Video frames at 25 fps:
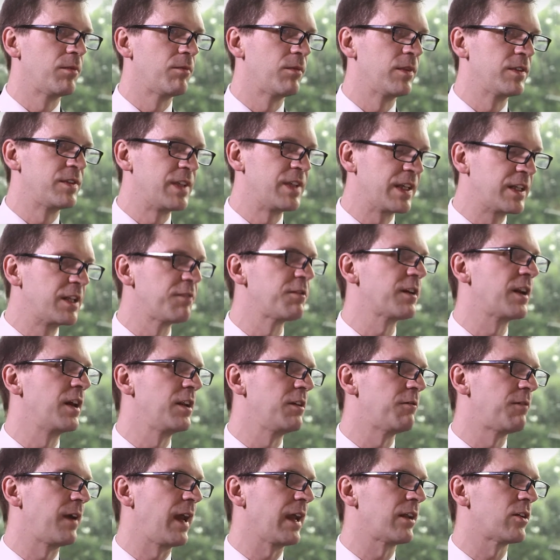significant
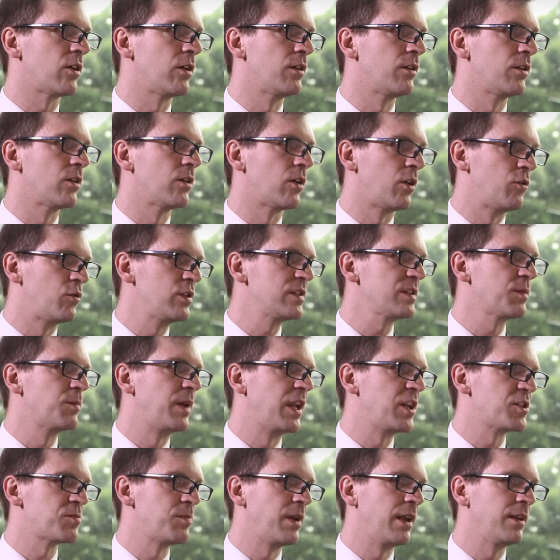effect on risk
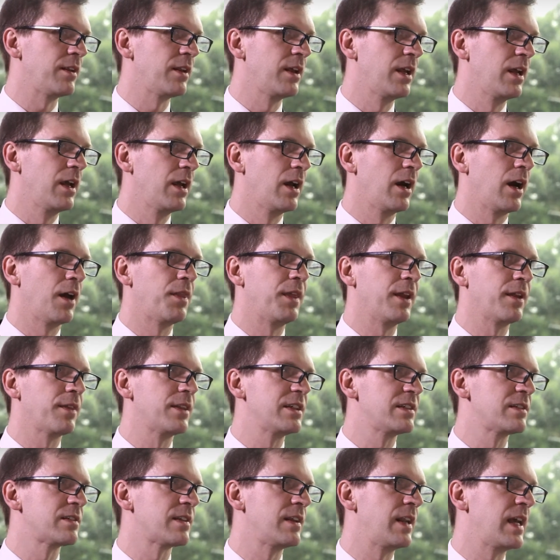management. I think
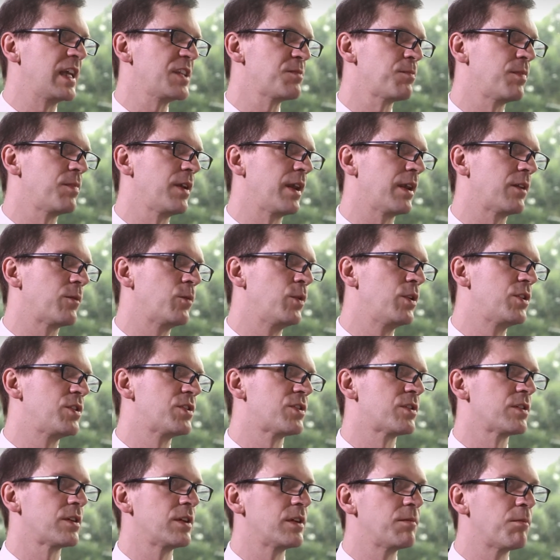this is an aspect
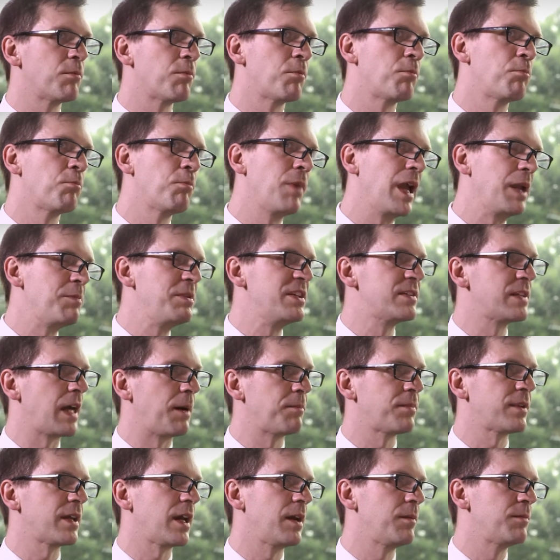which maybe
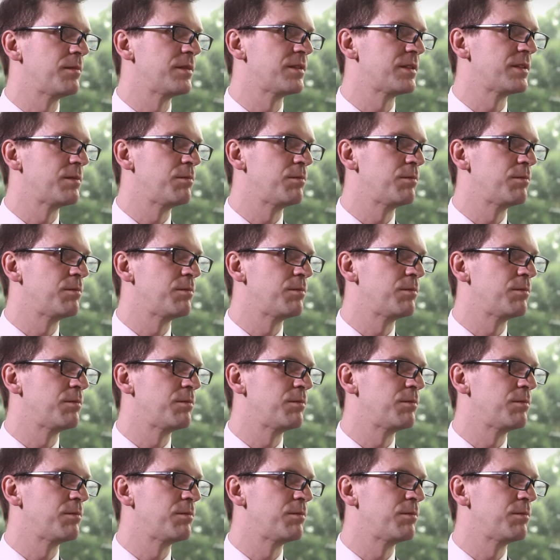sometimes